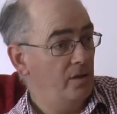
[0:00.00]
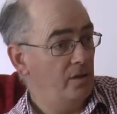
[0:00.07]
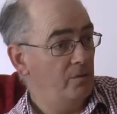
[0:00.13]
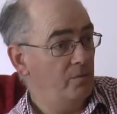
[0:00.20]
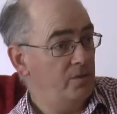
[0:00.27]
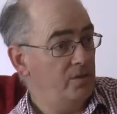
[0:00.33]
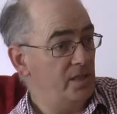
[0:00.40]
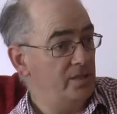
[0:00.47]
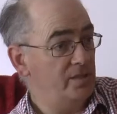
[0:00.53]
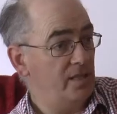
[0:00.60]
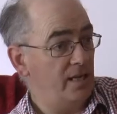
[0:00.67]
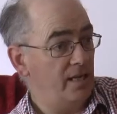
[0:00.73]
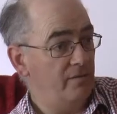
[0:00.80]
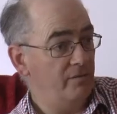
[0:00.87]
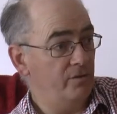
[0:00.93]
And we tend to
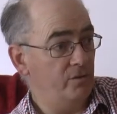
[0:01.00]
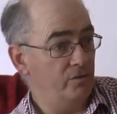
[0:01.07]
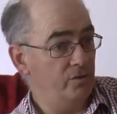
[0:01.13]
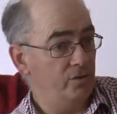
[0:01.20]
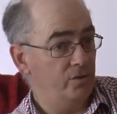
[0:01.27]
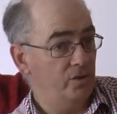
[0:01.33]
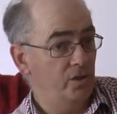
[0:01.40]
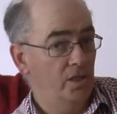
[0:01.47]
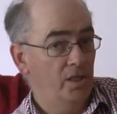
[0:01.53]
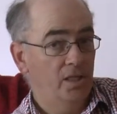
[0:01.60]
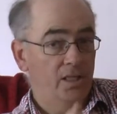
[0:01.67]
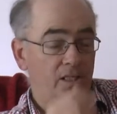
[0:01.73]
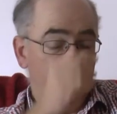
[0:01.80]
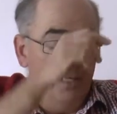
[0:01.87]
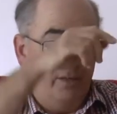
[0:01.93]
have those.
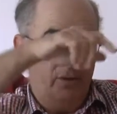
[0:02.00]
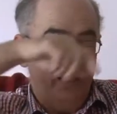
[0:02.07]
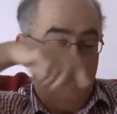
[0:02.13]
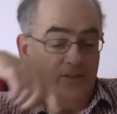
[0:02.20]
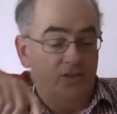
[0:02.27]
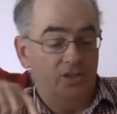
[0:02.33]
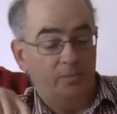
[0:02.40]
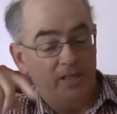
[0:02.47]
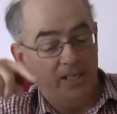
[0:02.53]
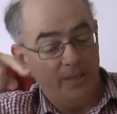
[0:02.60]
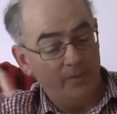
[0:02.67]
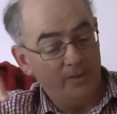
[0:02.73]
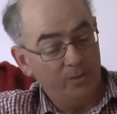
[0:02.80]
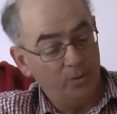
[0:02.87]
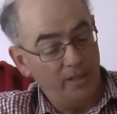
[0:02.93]
Now, it's going to be
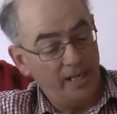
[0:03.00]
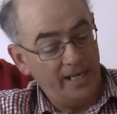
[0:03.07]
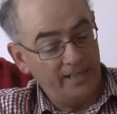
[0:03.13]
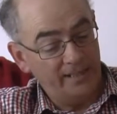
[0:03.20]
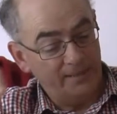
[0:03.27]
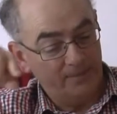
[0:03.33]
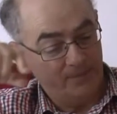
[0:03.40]
coming to an end.